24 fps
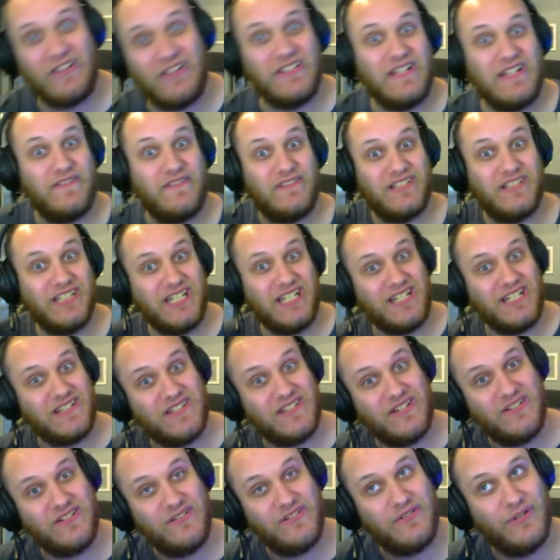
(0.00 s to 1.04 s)
leave a link
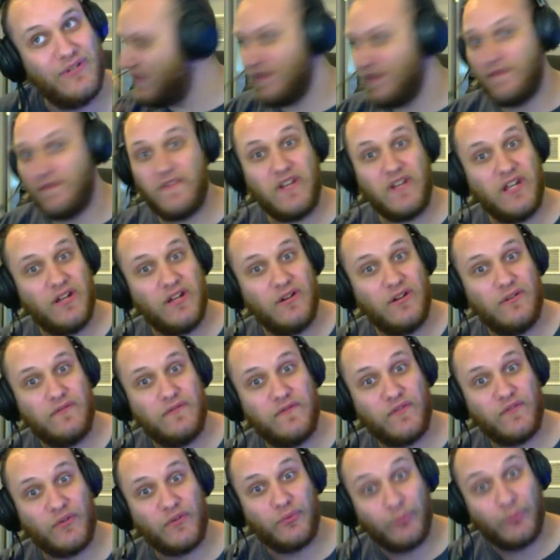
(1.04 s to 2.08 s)
to the video
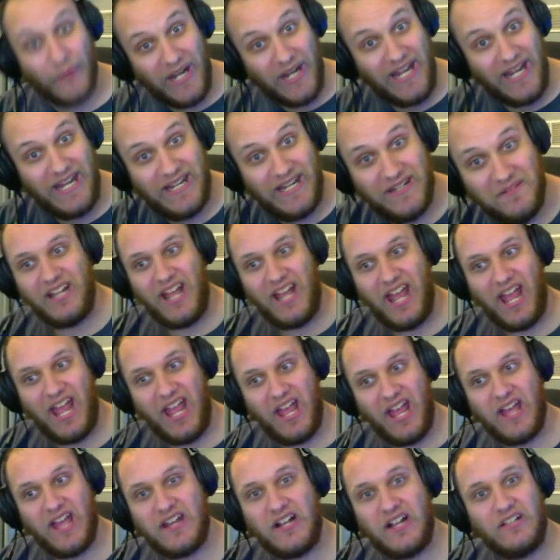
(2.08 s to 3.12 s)
for Raid,
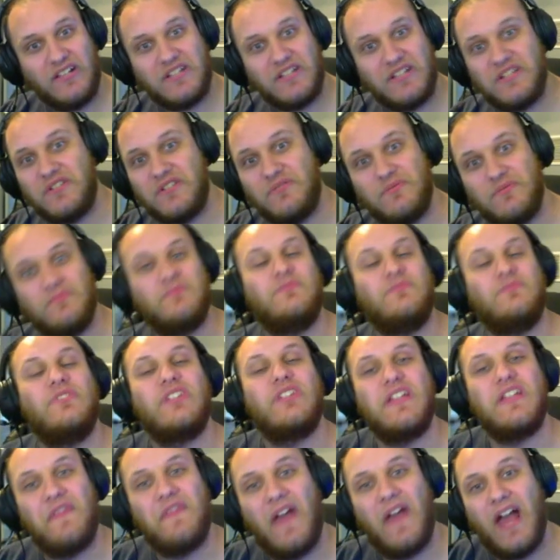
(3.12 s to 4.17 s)
and I'll let you look
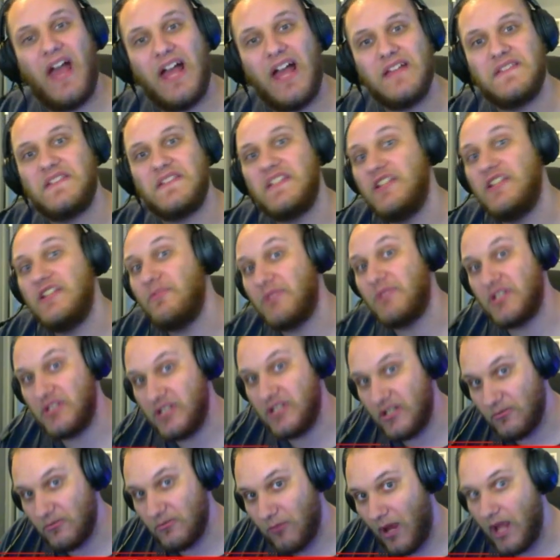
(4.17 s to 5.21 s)
at that, see what you
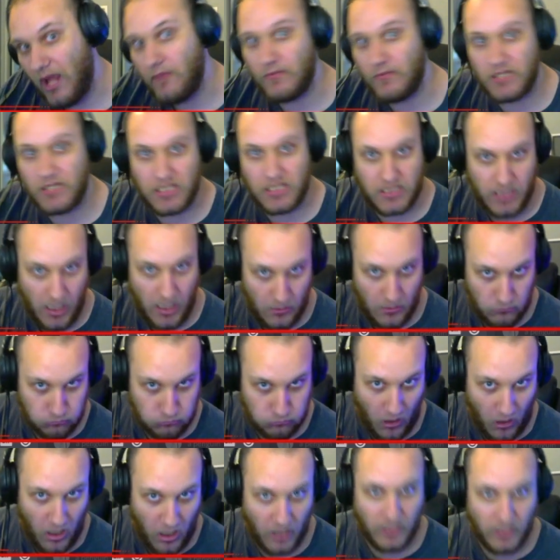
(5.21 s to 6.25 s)
did right, what you did
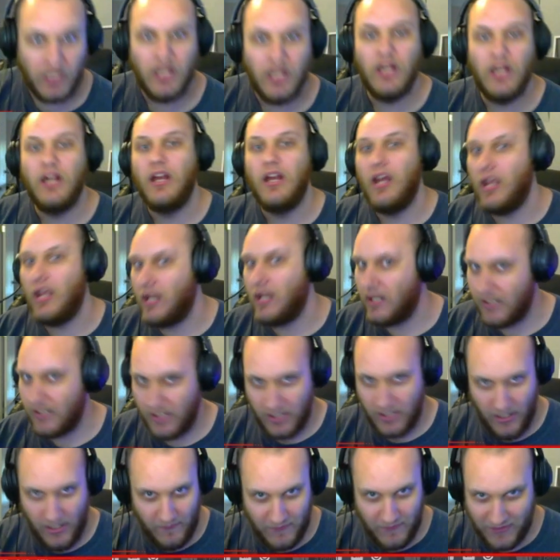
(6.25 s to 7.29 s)
wrong. You
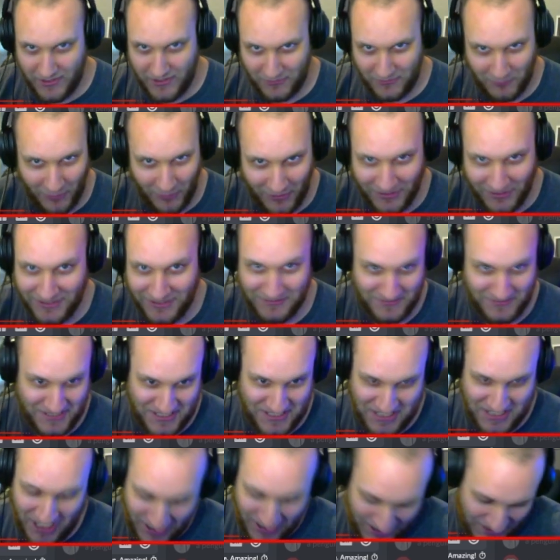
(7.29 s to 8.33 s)
did everything wrong, let me
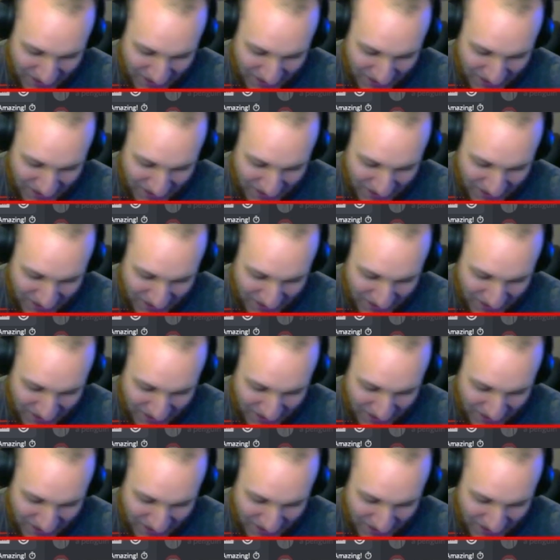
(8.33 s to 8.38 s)
just tell you